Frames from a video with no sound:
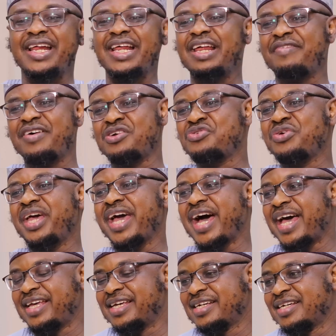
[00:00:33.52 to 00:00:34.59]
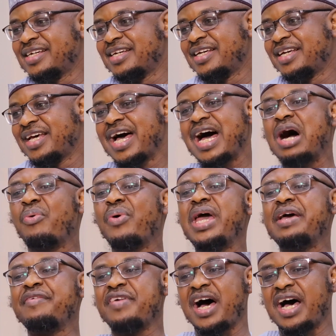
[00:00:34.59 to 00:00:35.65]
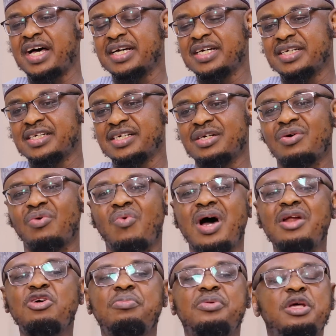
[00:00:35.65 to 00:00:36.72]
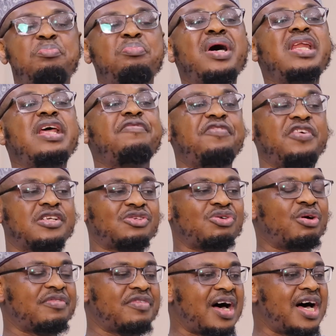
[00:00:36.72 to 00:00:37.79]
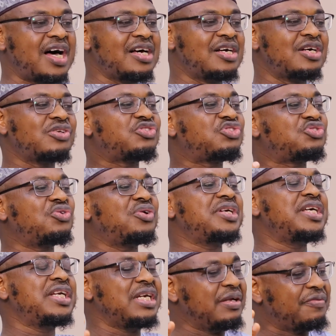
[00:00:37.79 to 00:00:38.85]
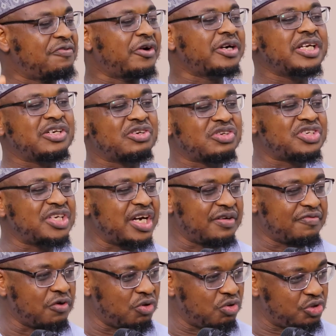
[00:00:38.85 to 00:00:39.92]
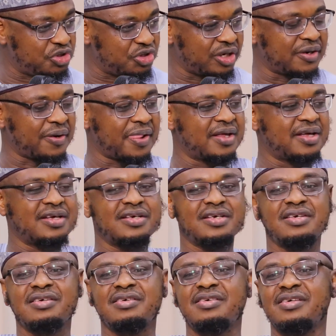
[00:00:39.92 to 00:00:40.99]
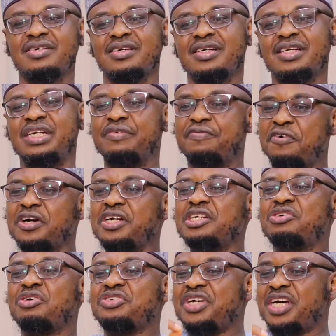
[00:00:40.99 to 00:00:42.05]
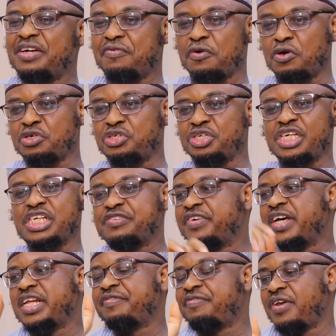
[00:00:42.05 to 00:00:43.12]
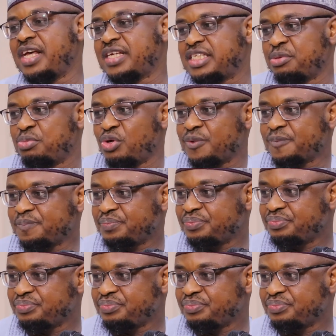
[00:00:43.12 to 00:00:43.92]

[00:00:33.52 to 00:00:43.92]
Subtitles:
are relevant to AI. However, one of the benefits of studying the fourth industrial revolution, the fourth industrial revolution is very flexible.